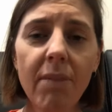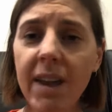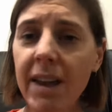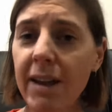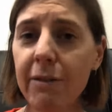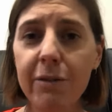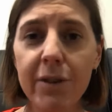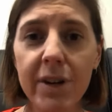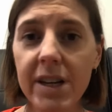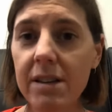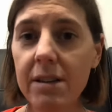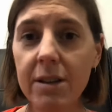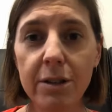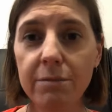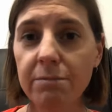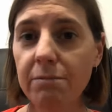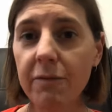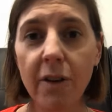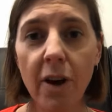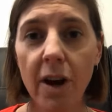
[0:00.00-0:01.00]
Every
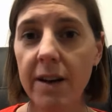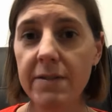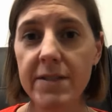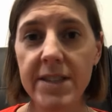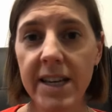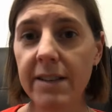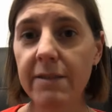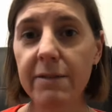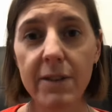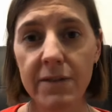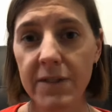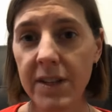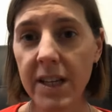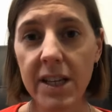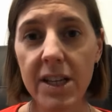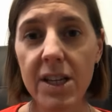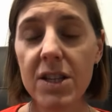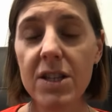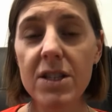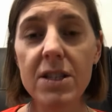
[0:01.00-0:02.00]
5, 10,
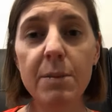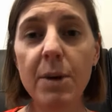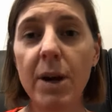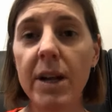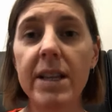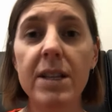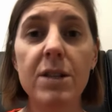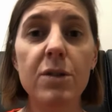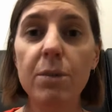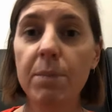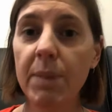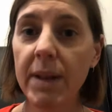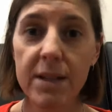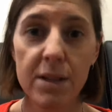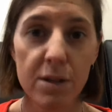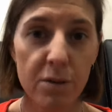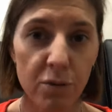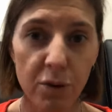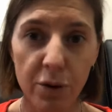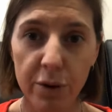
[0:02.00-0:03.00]
15 years, you might need to
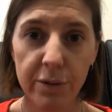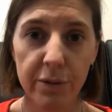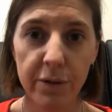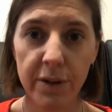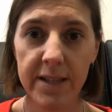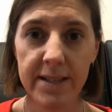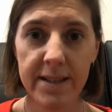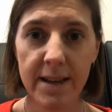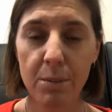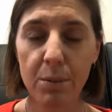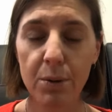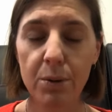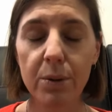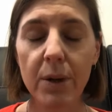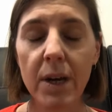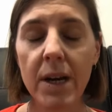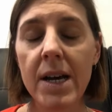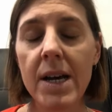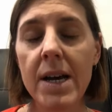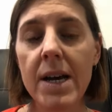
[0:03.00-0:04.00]
replace a roof, for example.
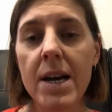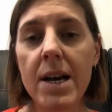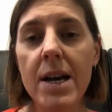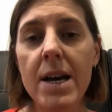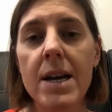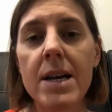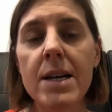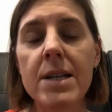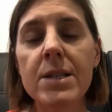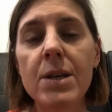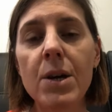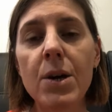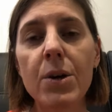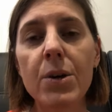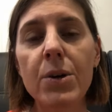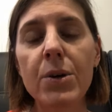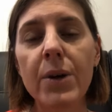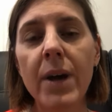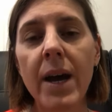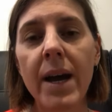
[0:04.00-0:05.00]

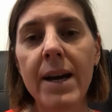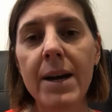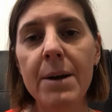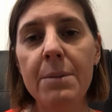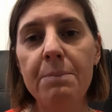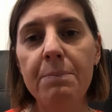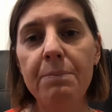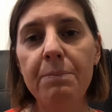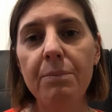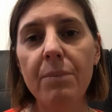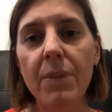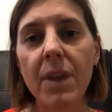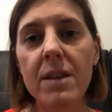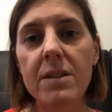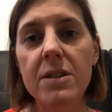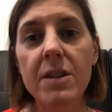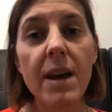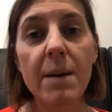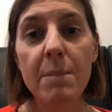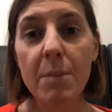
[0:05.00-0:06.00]
So
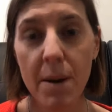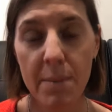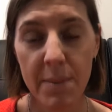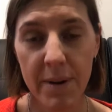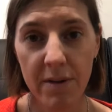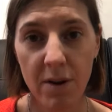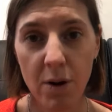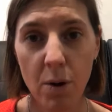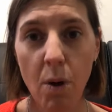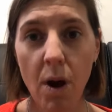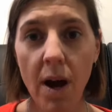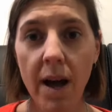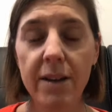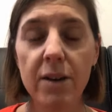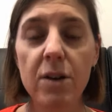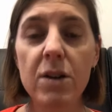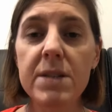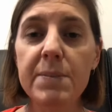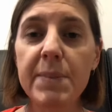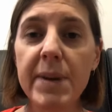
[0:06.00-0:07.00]
that might be required. A
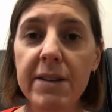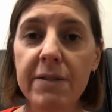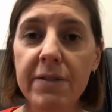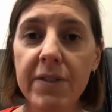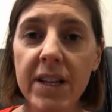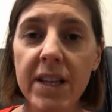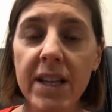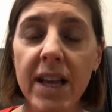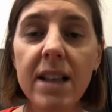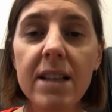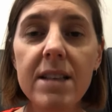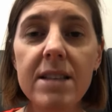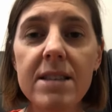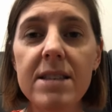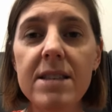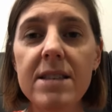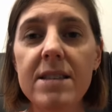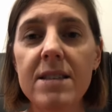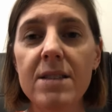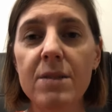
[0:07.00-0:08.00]
cost-benefit
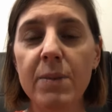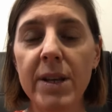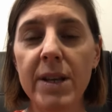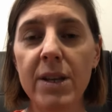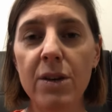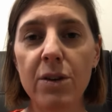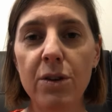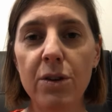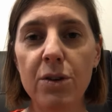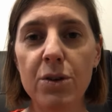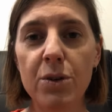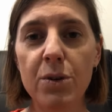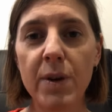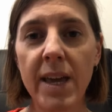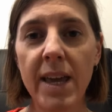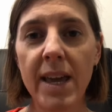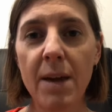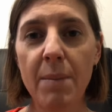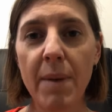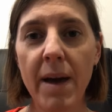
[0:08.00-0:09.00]
analysis is when you're
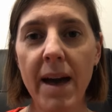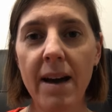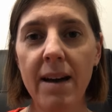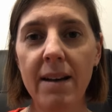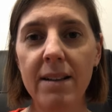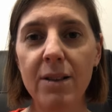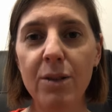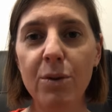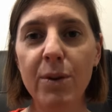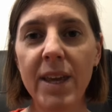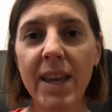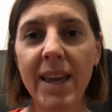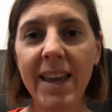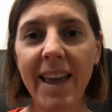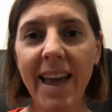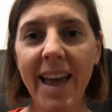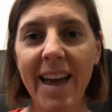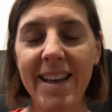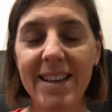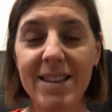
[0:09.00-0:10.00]
talking about looking
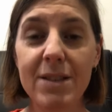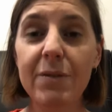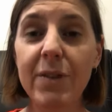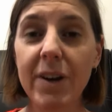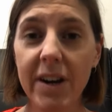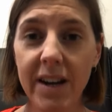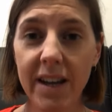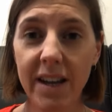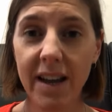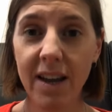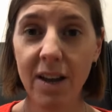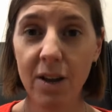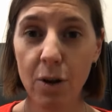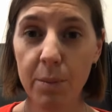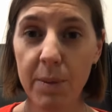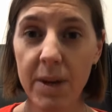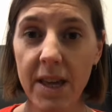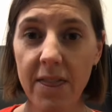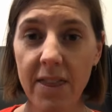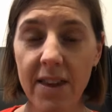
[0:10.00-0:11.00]
at, it's a very
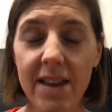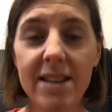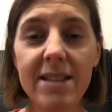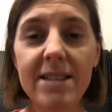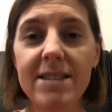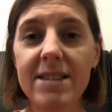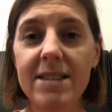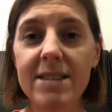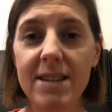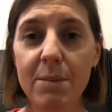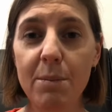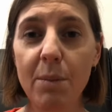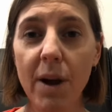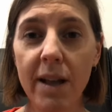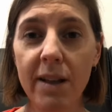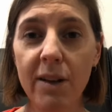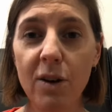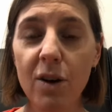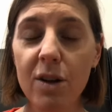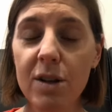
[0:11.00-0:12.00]
economic thing, it's done by
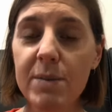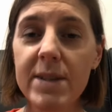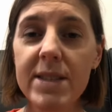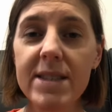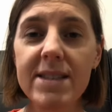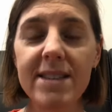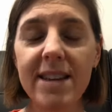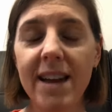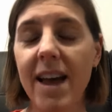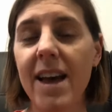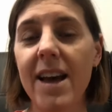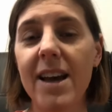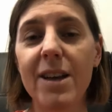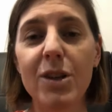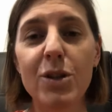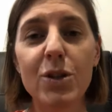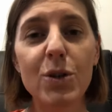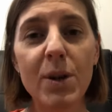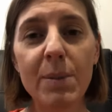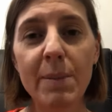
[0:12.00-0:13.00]
an economist. You're
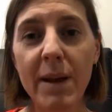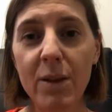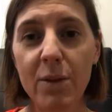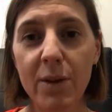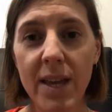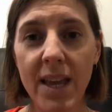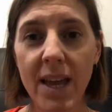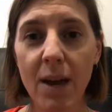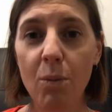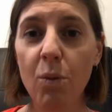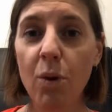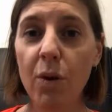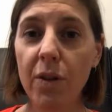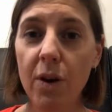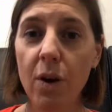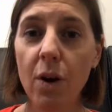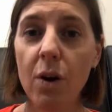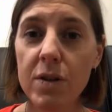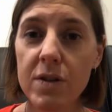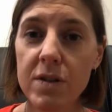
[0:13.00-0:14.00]
talking about looking at what the
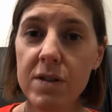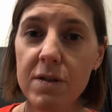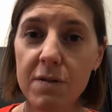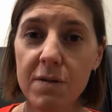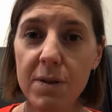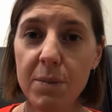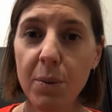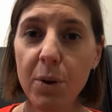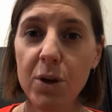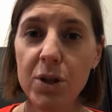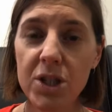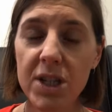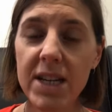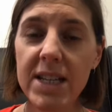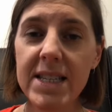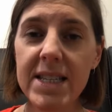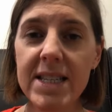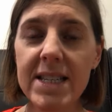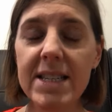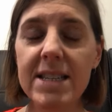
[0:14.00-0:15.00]
cost of the
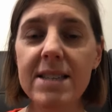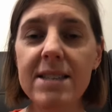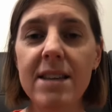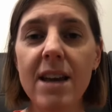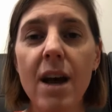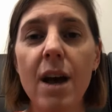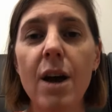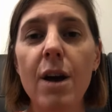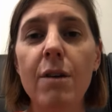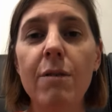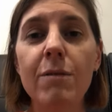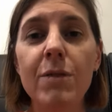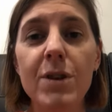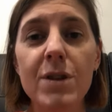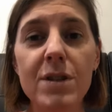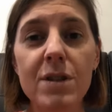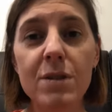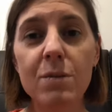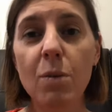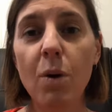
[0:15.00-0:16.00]
project is
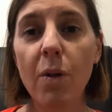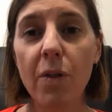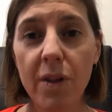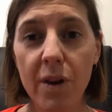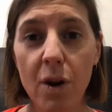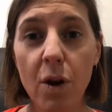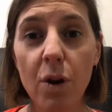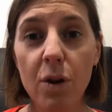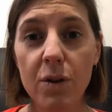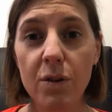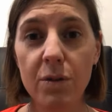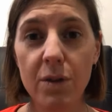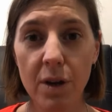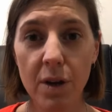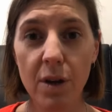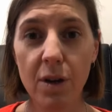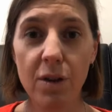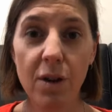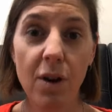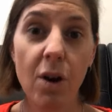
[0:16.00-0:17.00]
versus what
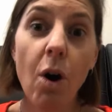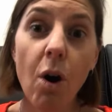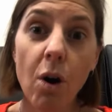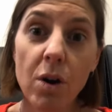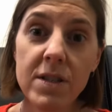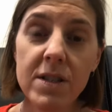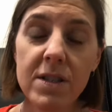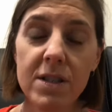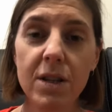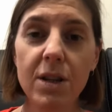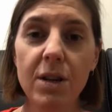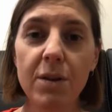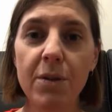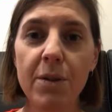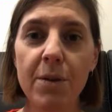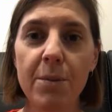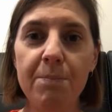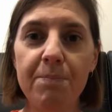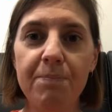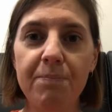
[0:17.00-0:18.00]

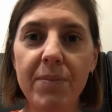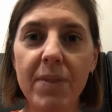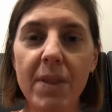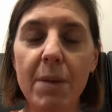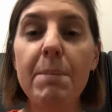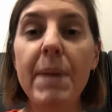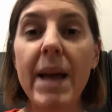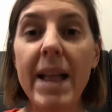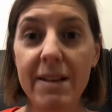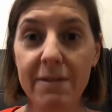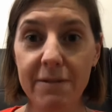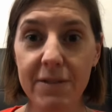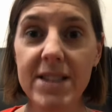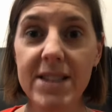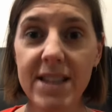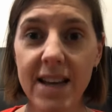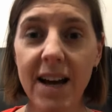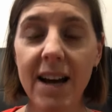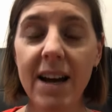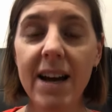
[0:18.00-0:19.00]
the
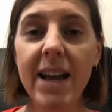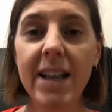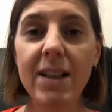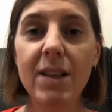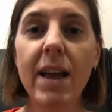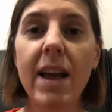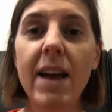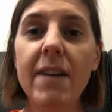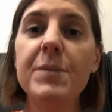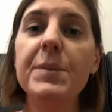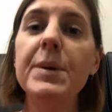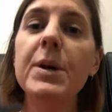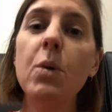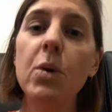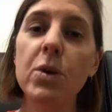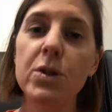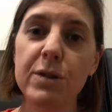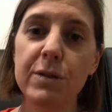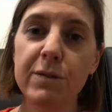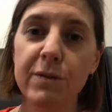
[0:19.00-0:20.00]
benefits are, and they have to be
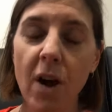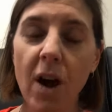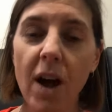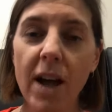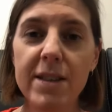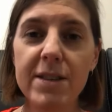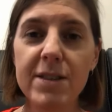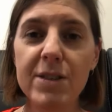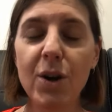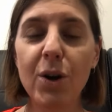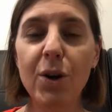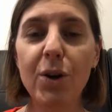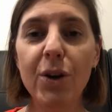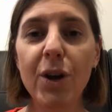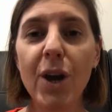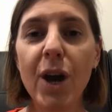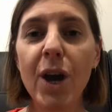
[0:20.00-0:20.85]
quantified. So